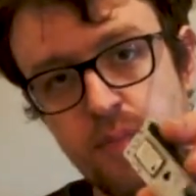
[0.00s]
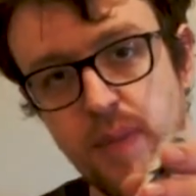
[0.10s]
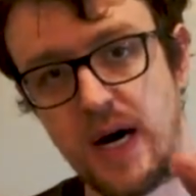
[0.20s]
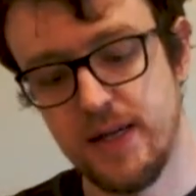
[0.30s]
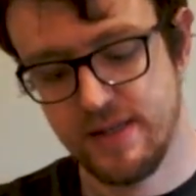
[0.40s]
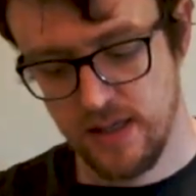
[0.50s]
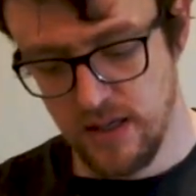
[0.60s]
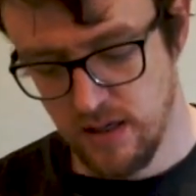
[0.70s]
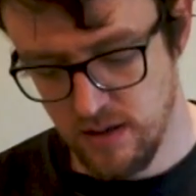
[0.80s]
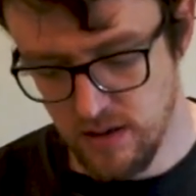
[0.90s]
But
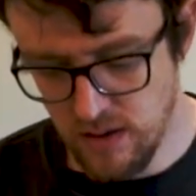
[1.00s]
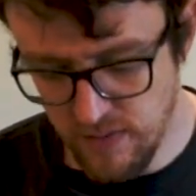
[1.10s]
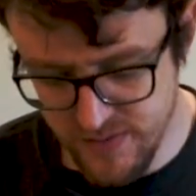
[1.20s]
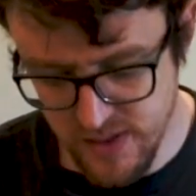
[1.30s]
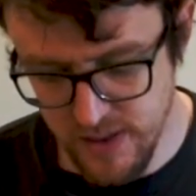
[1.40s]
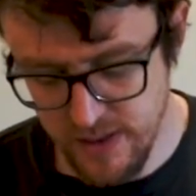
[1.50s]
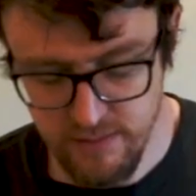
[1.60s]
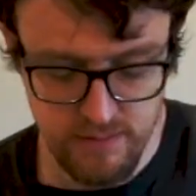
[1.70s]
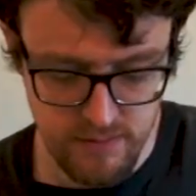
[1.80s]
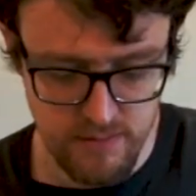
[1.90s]

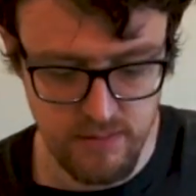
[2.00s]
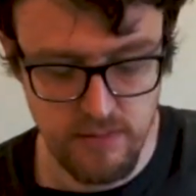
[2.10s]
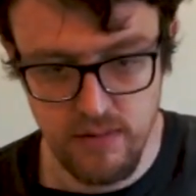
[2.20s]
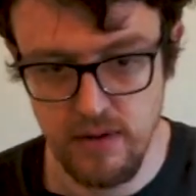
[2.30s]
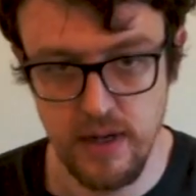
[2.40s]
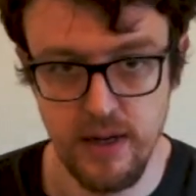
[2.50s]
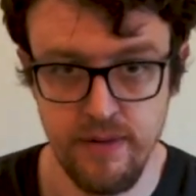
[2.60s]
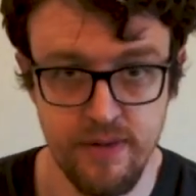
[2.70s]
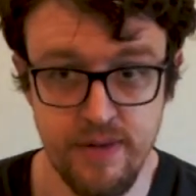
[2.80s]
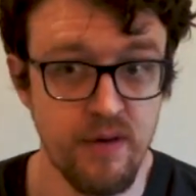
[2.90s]
obviously,
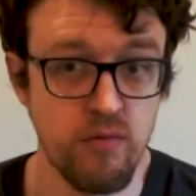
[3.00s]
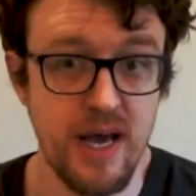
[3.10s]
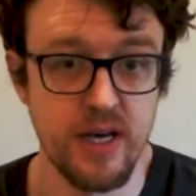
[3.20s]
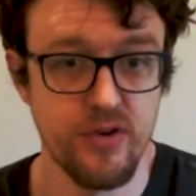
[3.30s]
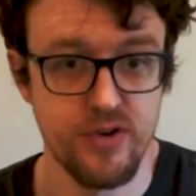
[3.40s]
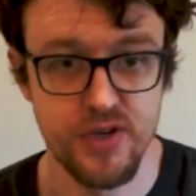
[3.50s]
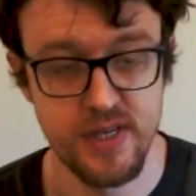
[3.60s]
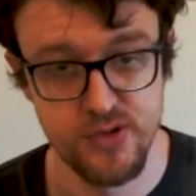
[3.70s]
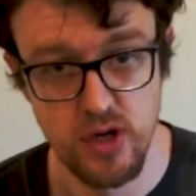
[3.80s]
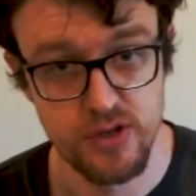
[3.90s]
the range
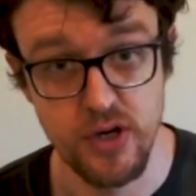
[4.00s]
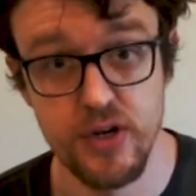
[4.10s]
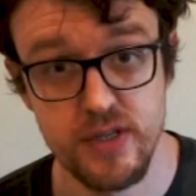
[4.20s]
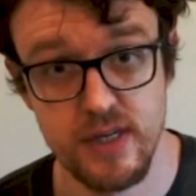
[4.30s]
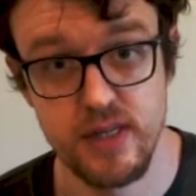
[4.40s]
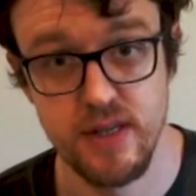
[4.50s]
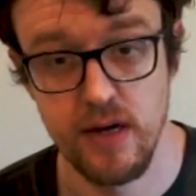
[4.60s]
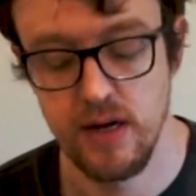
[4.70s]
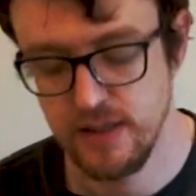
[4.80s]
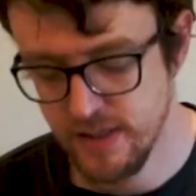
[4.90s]
is not as good as an
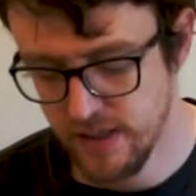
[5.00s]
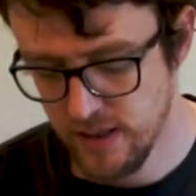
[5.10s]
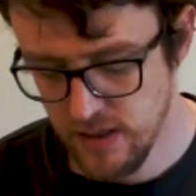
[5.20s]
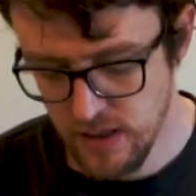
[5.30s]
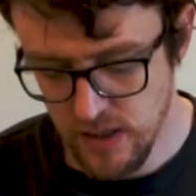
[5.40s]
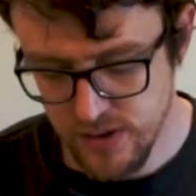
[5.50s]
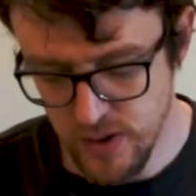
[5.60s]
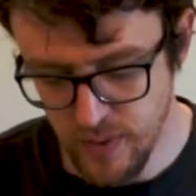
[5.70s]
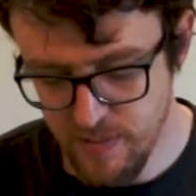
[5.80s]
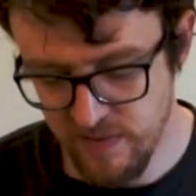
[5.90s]
external antenna.
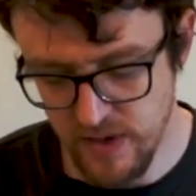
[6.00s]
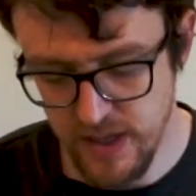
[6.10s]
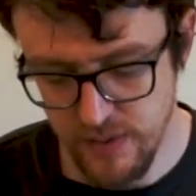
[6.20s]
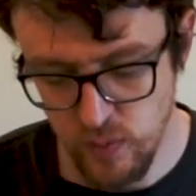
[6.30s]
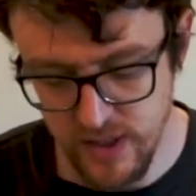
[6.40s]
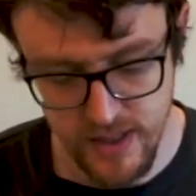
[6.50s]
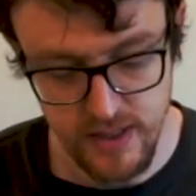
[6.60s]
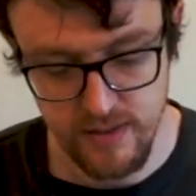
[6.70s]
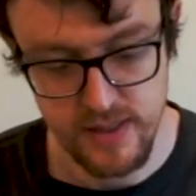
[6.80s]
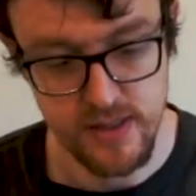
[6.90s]
So we provide with
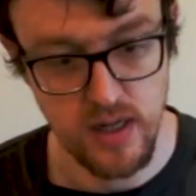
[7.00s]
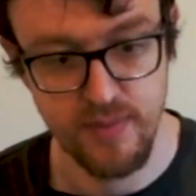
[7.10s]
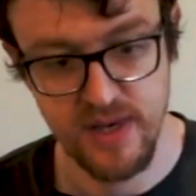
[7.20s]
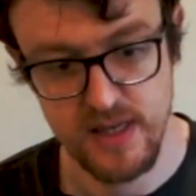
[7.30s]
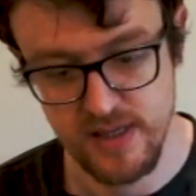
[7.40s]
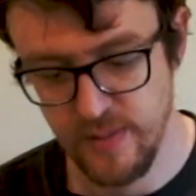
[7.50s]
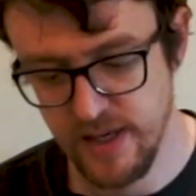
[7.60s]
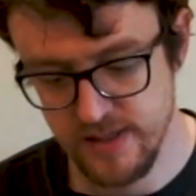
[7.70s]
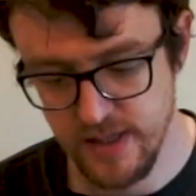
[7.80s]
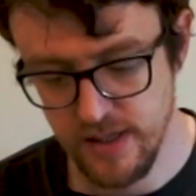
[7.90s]
it this RPSMA
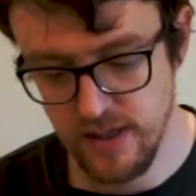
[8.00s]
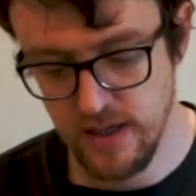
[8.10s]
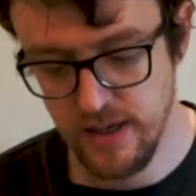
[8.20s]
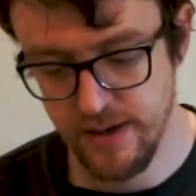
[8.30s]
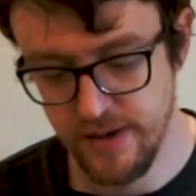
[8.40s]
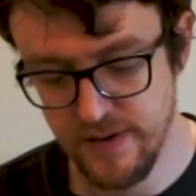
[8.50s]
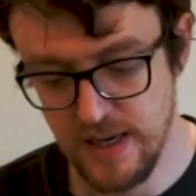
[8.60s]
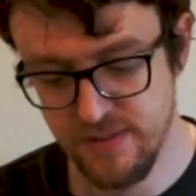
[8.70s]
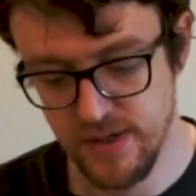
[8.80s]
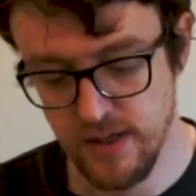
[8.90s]
antenna and an
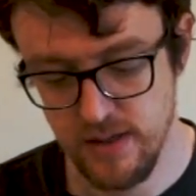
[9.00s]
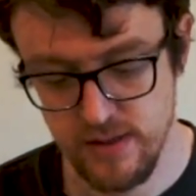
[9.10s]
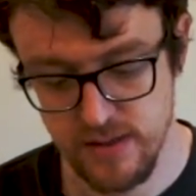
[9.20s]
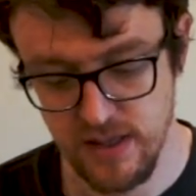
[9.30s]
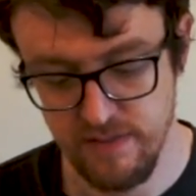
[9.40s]
adapter to